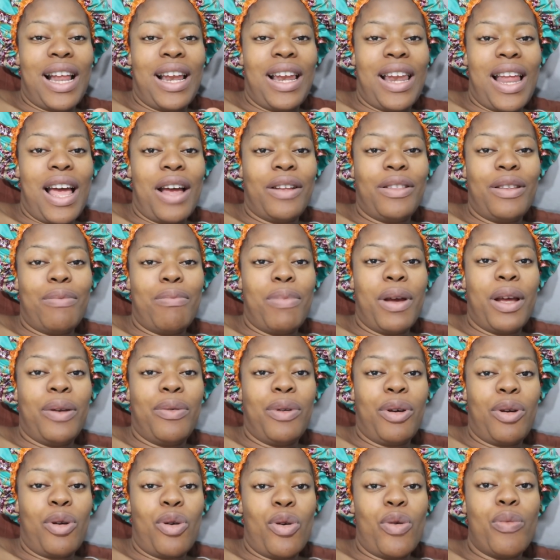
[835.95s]
lie on the
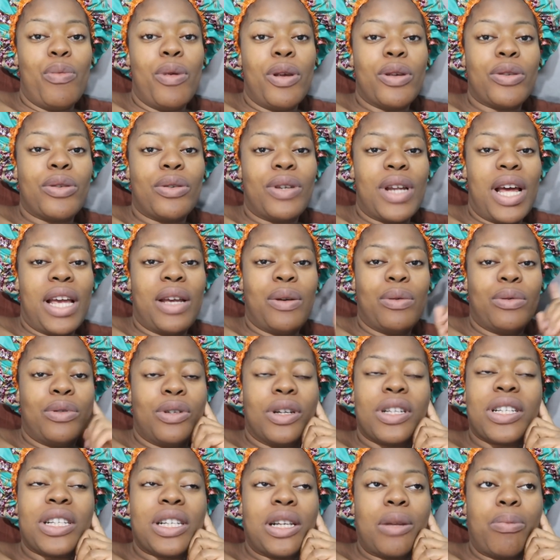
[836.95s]
bed with Kobe so that he will
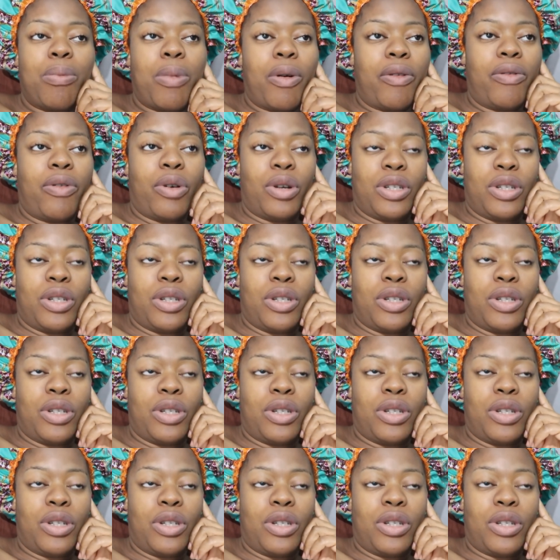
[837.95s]
just sleep off.